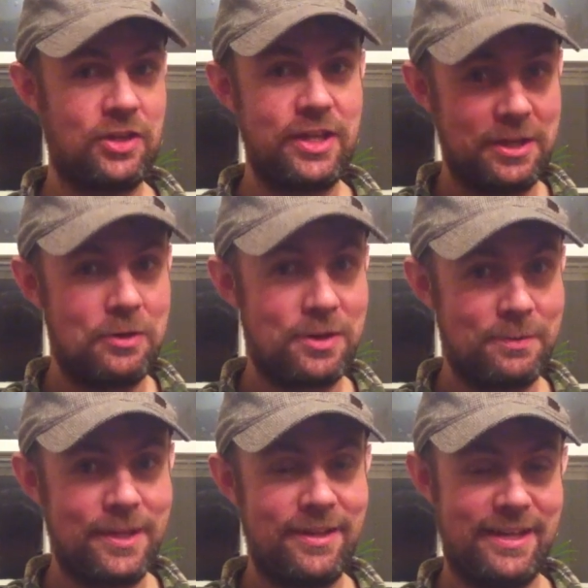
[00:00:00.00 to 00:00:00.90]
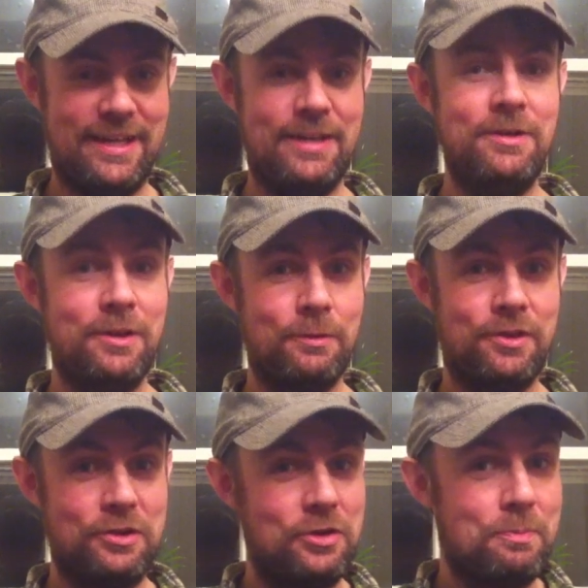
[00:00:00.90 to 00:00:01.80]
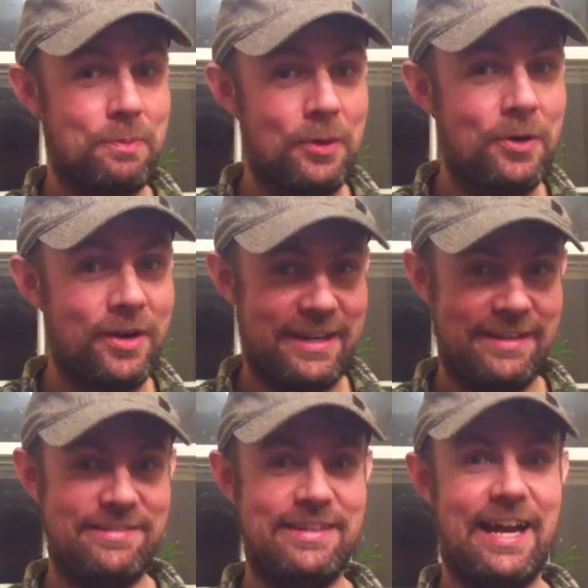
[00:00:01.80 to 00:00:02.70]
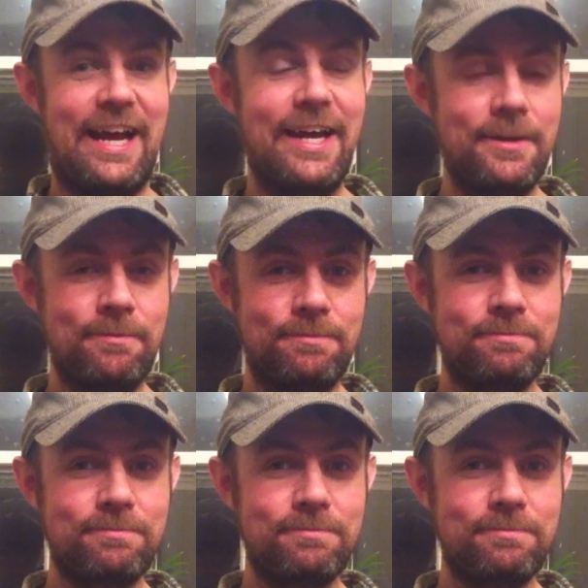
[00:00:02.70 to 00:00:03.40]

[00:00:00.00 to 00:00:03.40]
Coleco Chameleon with the new board inside.